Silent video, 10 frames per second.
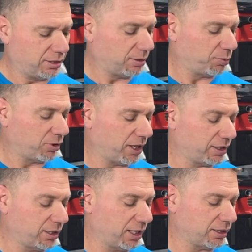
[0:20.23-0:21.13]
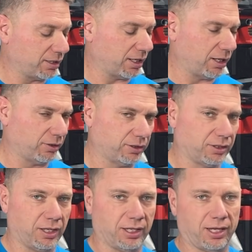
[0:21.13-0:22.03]
is a product that I sell.
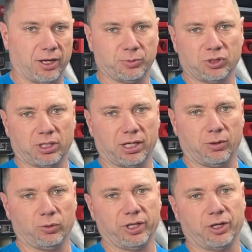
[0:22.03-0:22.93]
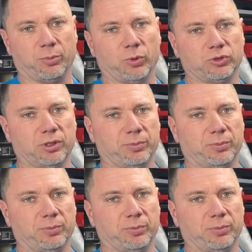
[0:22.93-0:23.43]
It helps hold anchor bolts into